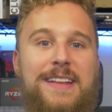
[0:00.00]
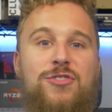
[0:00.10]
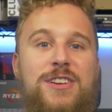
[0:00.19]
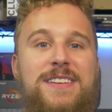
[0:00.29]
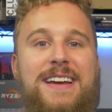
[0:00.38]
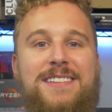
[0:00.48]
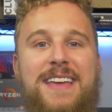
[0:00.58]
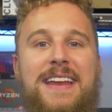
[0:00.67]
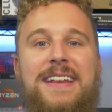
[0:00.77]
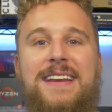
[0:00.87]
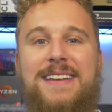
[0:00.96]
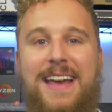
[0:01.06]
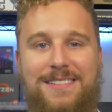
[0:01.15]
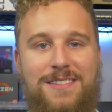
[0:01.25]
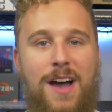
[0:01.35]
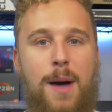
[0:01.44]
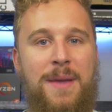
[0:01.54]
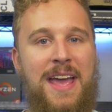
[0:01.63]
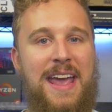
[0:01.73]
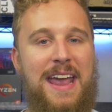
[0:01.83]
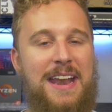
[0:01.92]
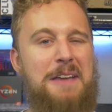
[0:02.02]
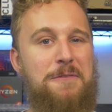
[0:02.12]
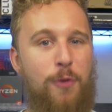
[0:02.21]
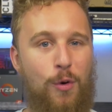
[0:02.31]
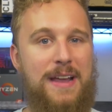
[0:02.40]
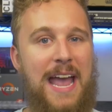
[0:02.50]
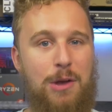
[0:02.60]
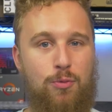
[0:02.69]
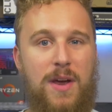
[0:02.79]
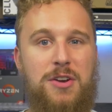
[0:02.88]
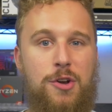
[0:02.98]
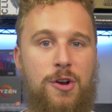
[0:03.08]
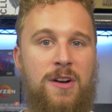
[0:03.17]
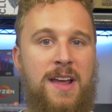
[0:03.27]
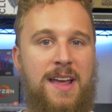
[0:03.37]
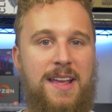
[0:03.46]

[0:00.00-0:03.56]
and G T X ten eighty desktop in a four K render.